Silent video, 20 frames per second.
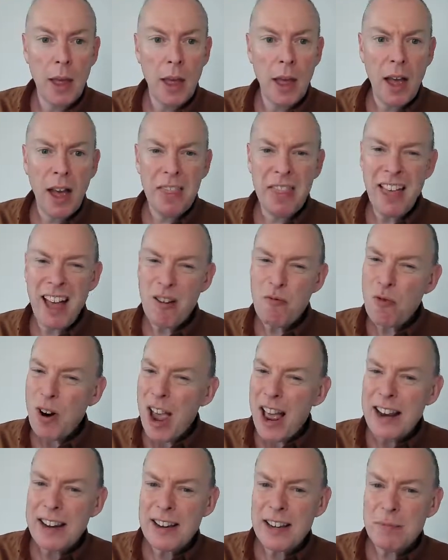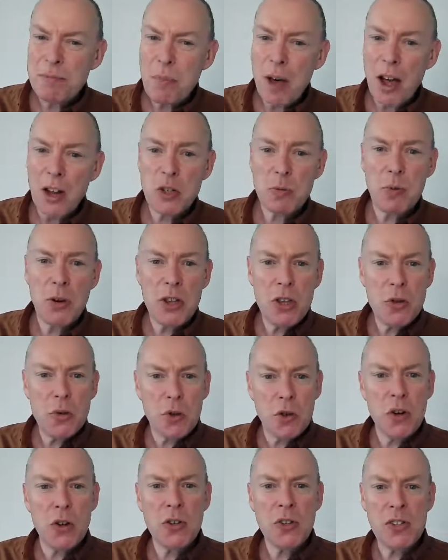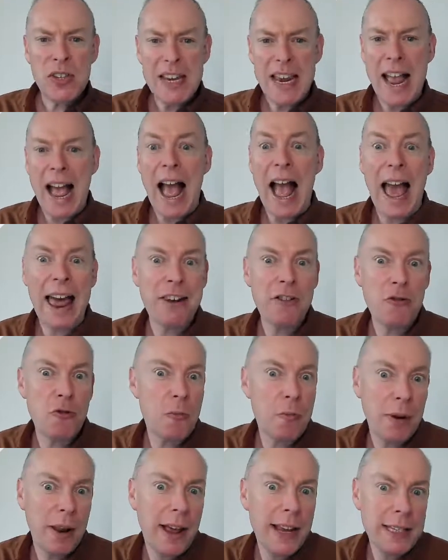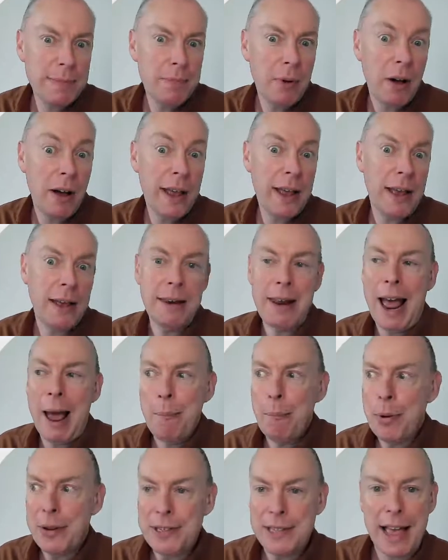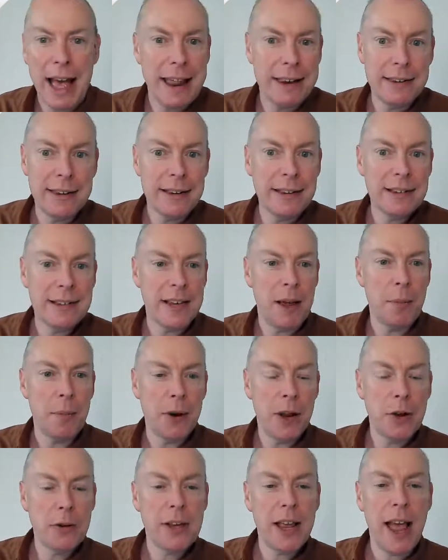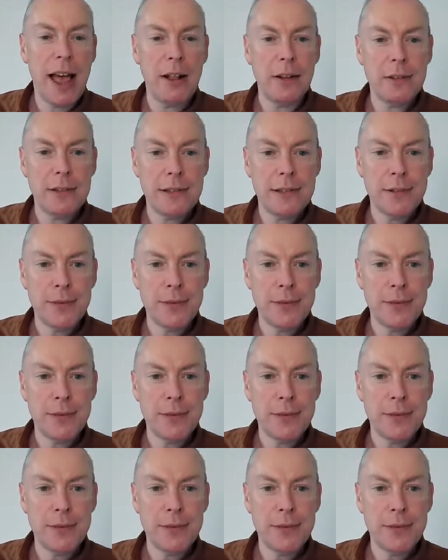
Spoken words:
That rarely does much, but you could see and replaced by an ampersand in some locales.